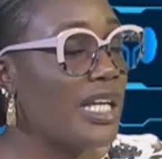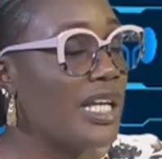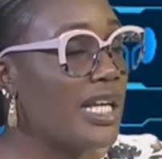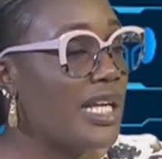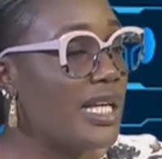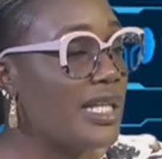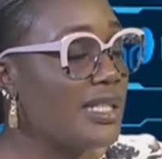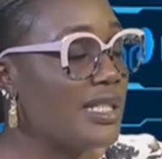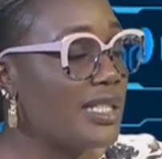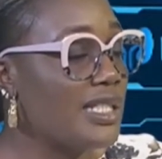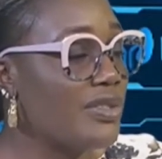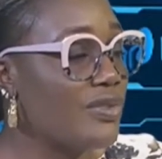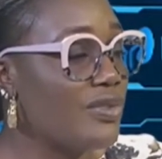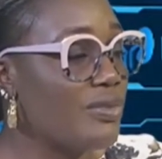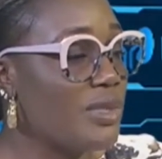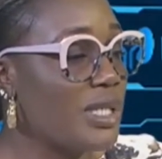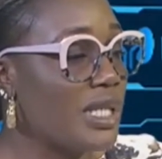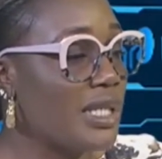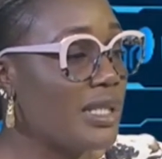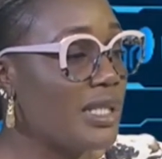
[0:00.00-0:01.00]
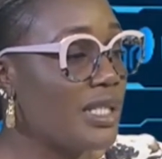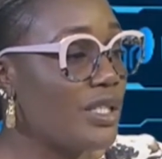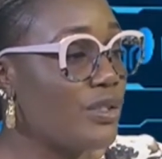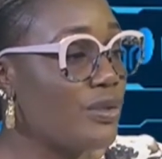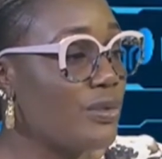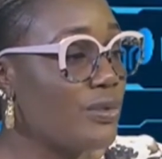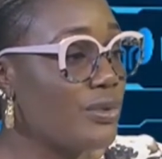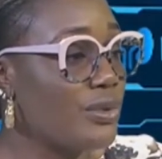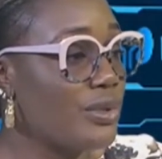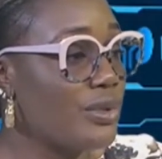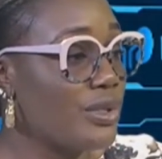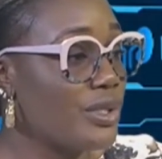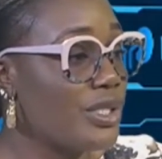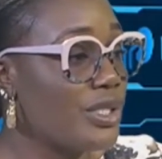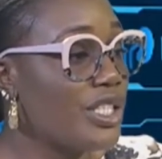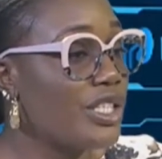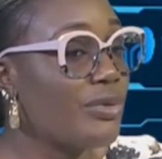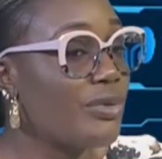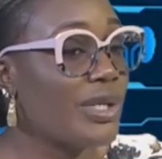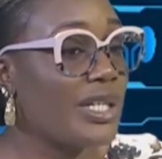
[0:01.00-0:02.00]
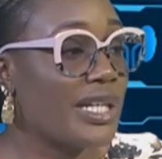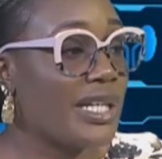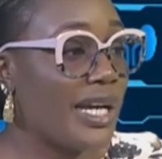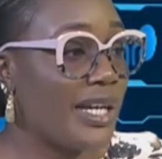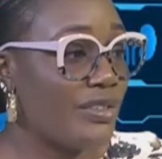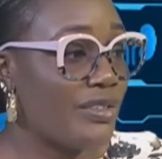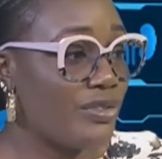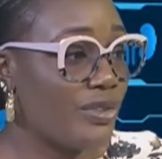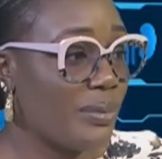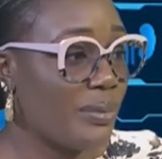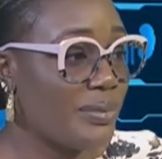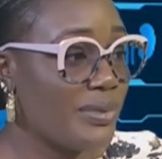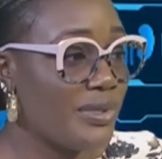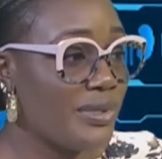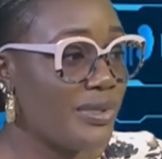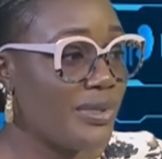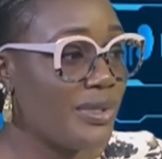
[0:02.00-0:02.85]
indiscriminately use steroid eye drops.